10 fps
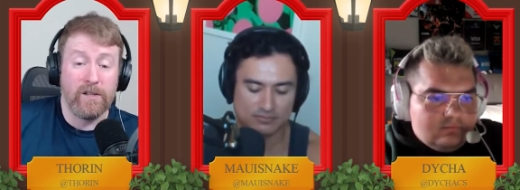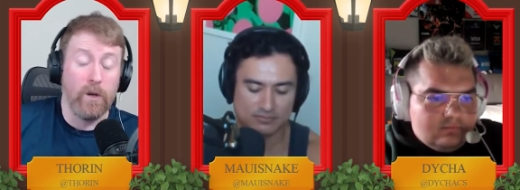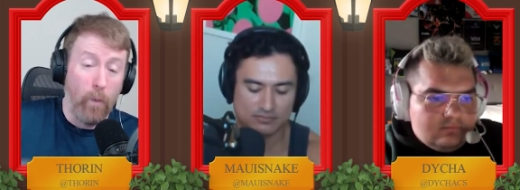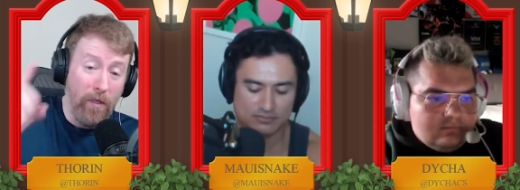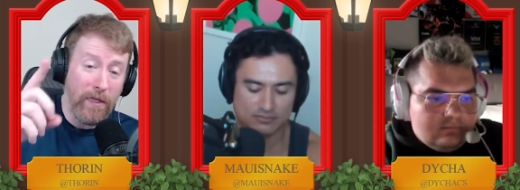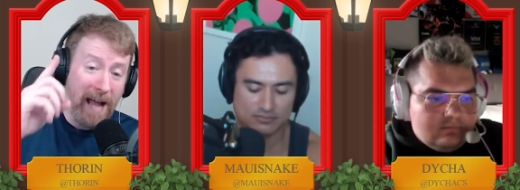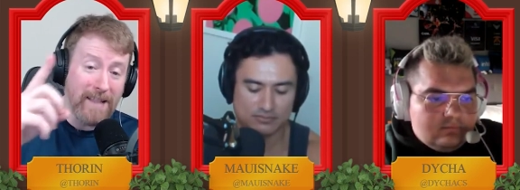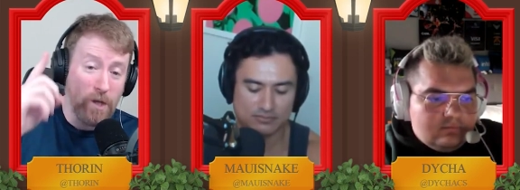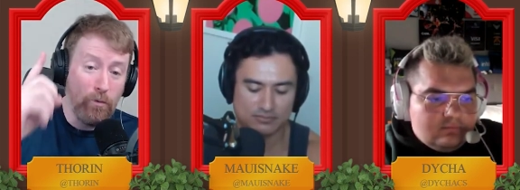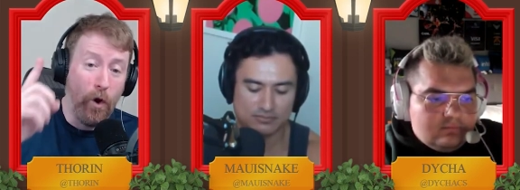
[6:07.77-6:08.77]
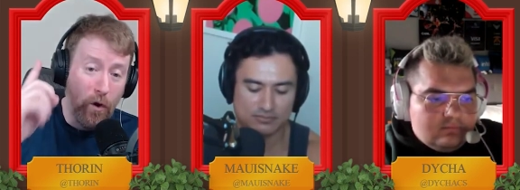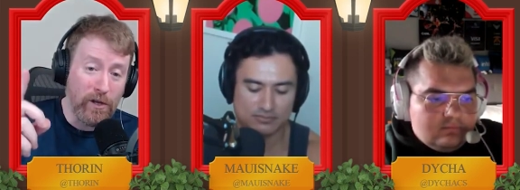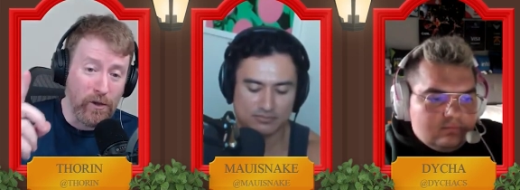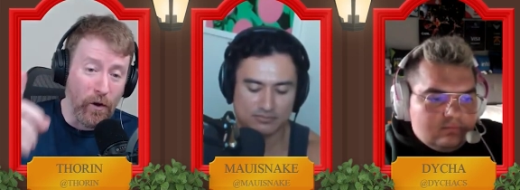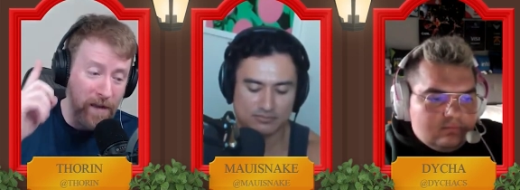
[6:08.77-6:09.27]
Speaker 1: The one thing I do
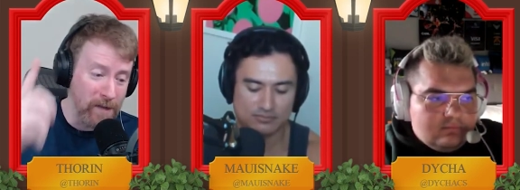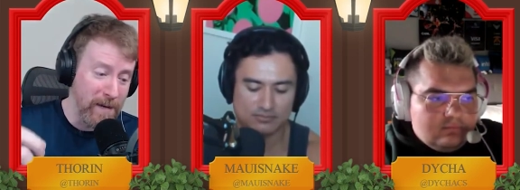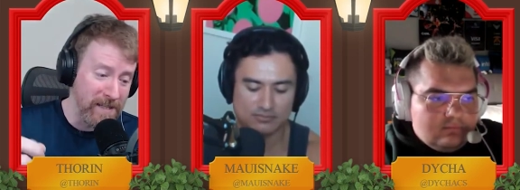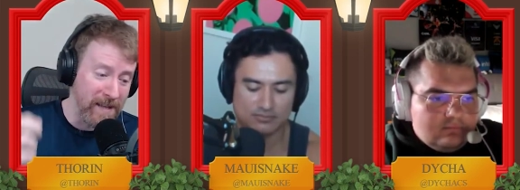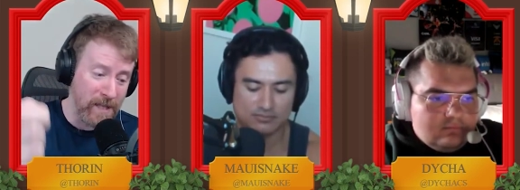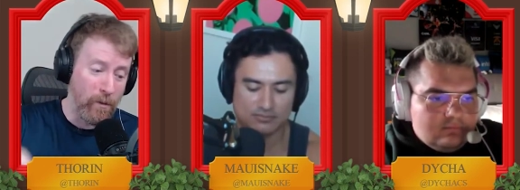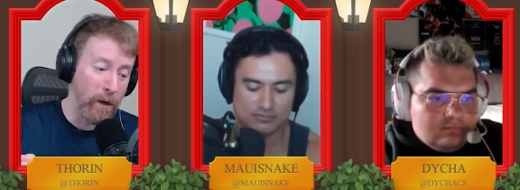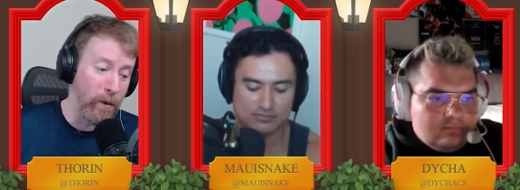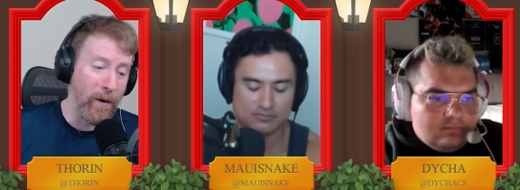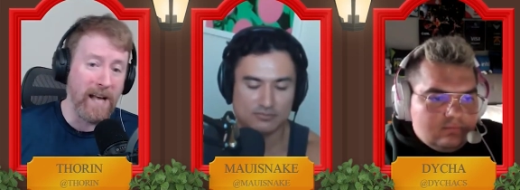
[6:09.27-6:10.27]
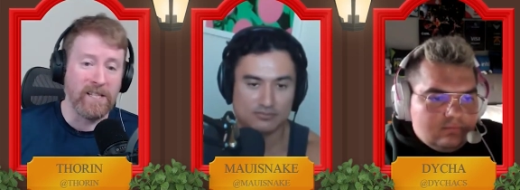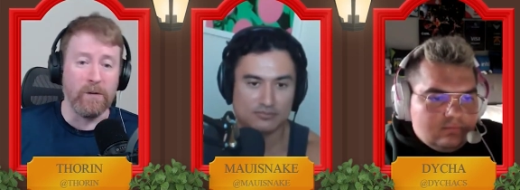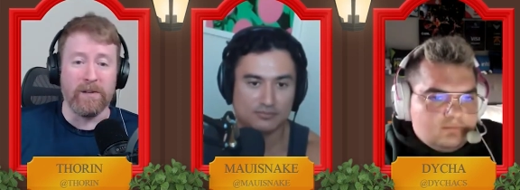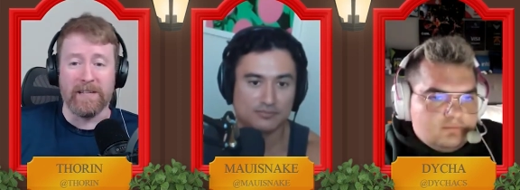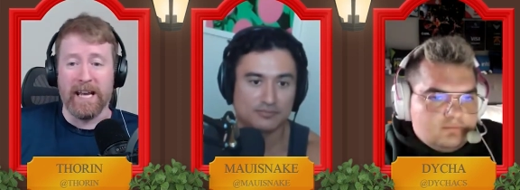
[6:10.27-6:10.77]
notice though that is missing. That's what I want to ask
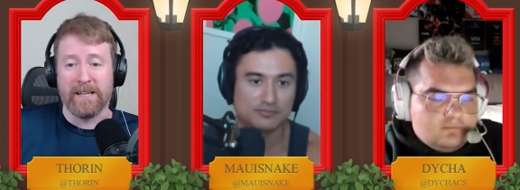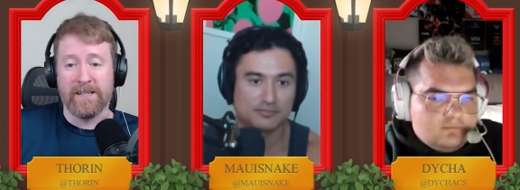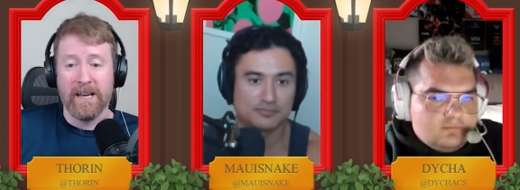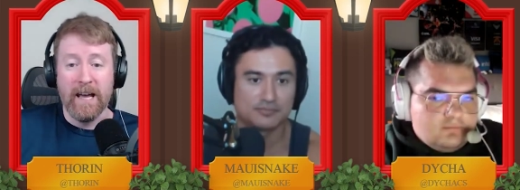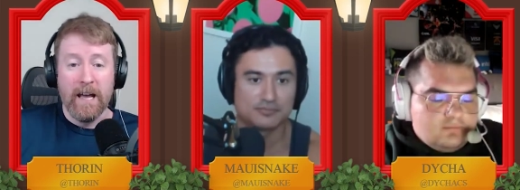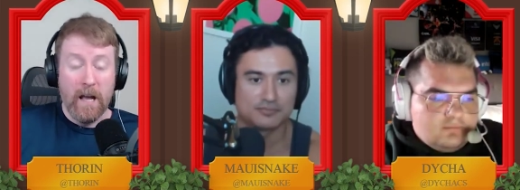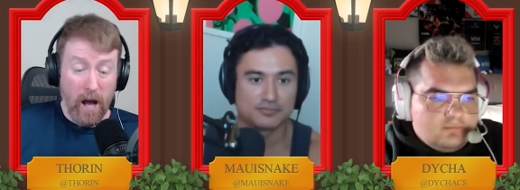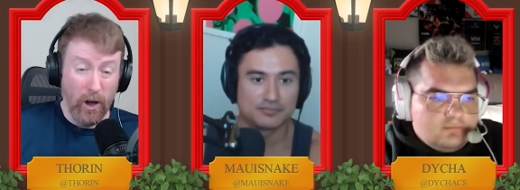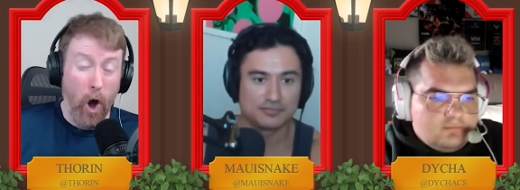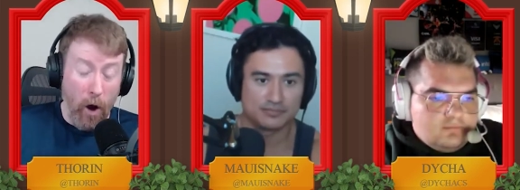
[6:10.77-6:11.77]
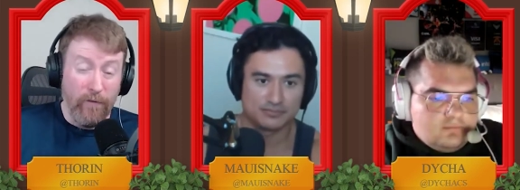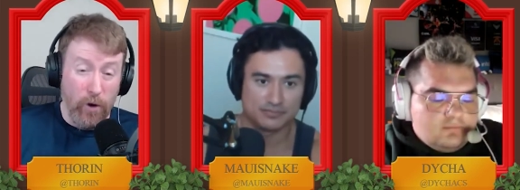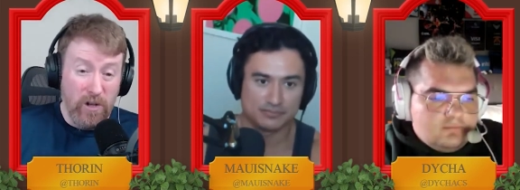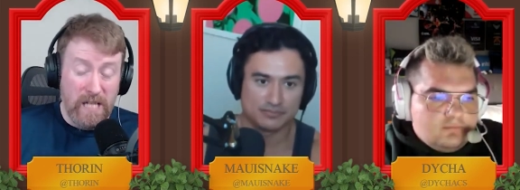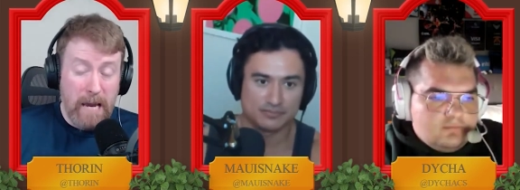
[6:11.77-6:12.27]
you is this a lot of
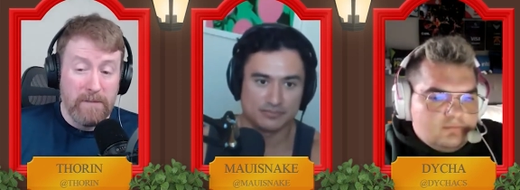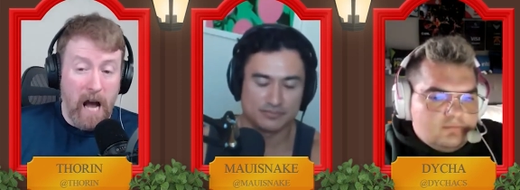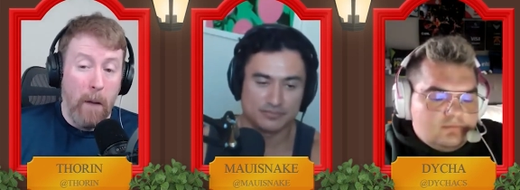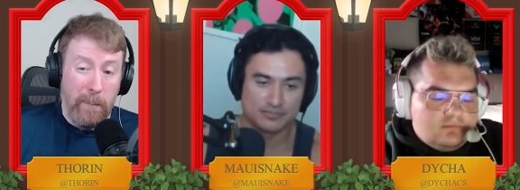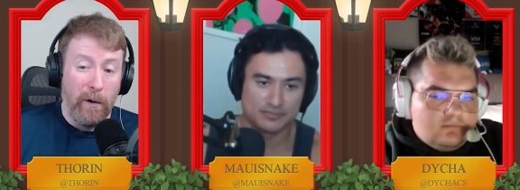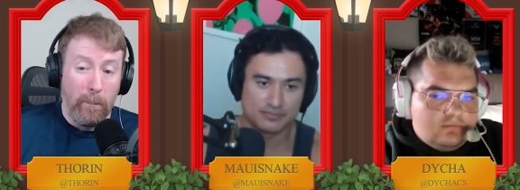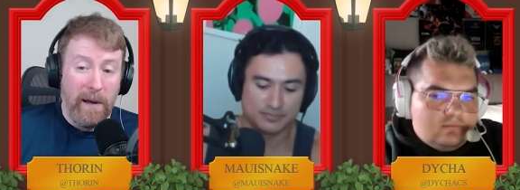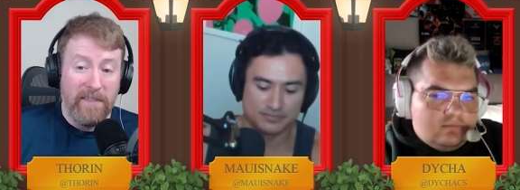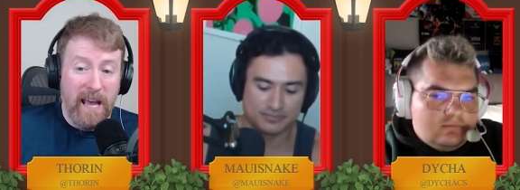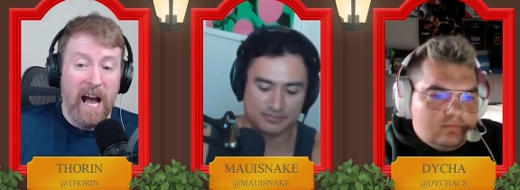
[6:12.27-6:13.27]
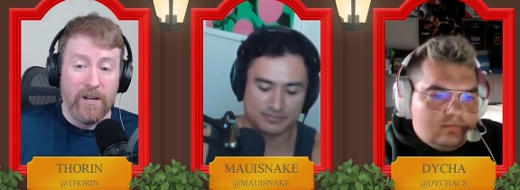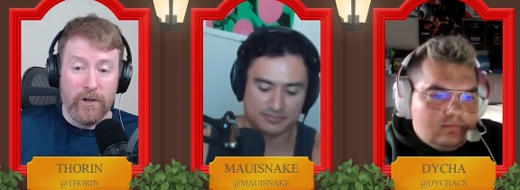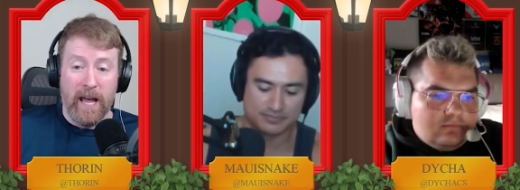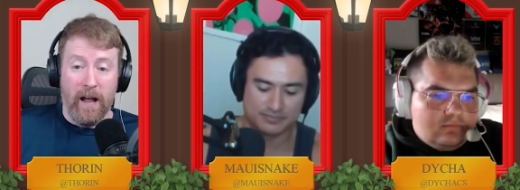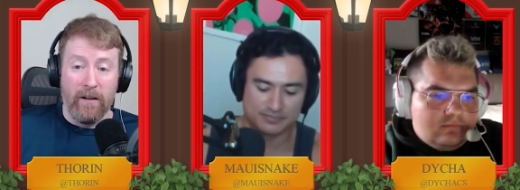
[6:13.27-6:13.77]
good teams are built by the
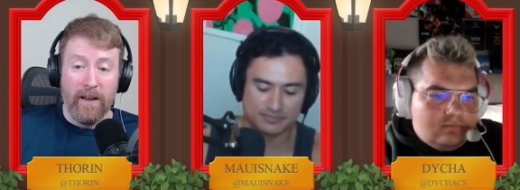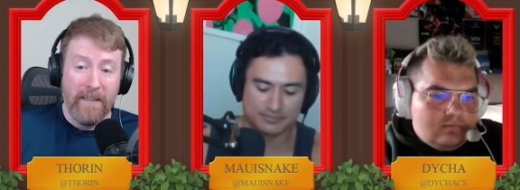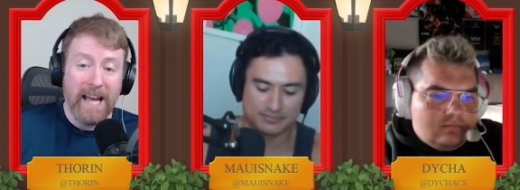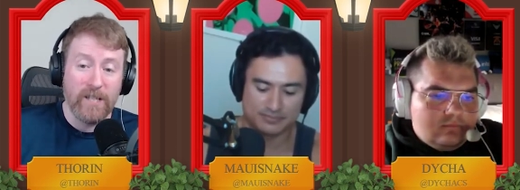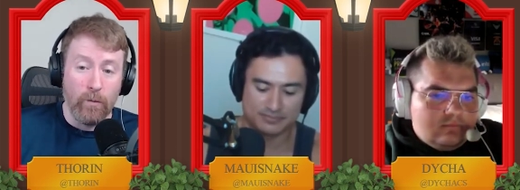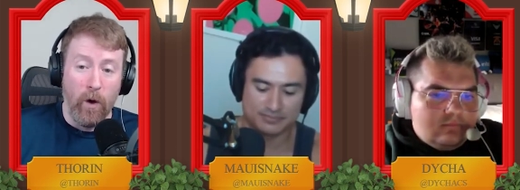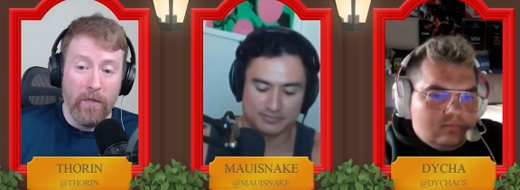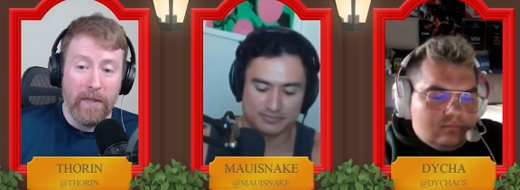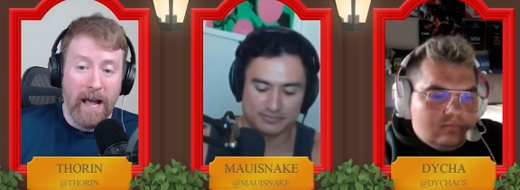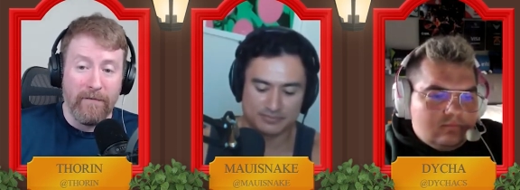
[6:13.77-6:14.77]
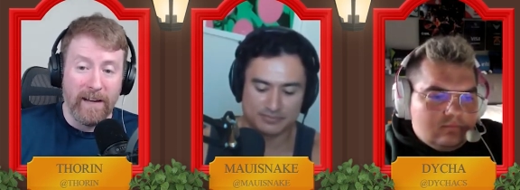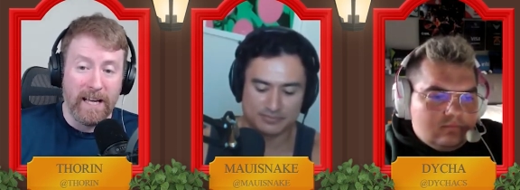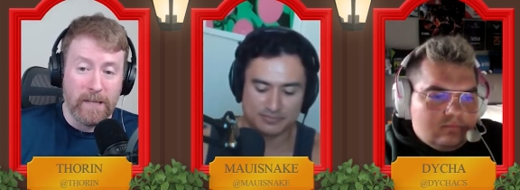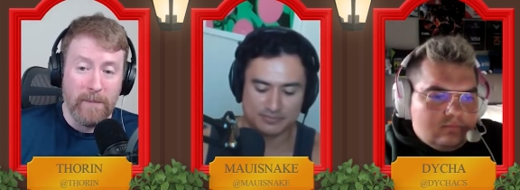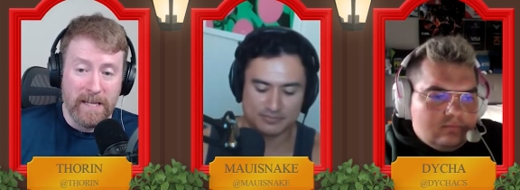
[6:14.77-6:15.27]
IGL, and that is the one thing I feel like
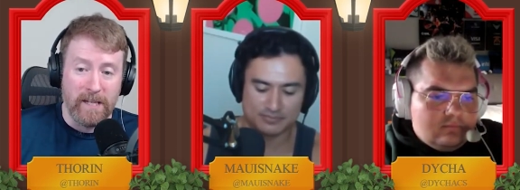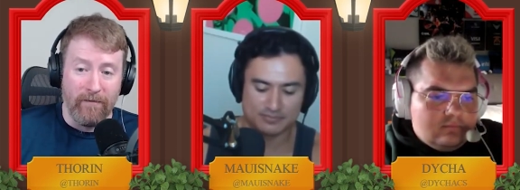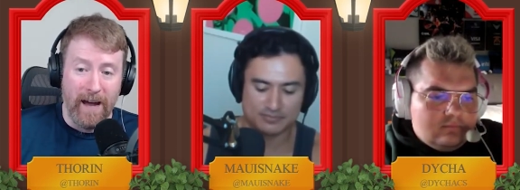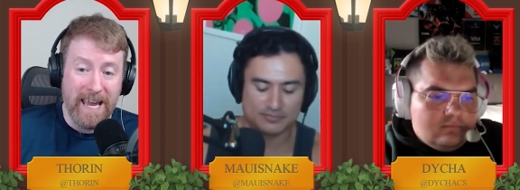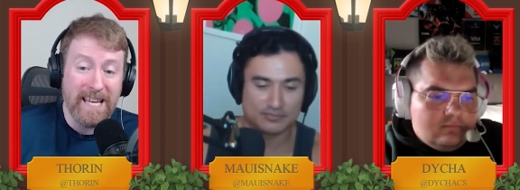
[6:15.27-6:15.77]
is missing. Right?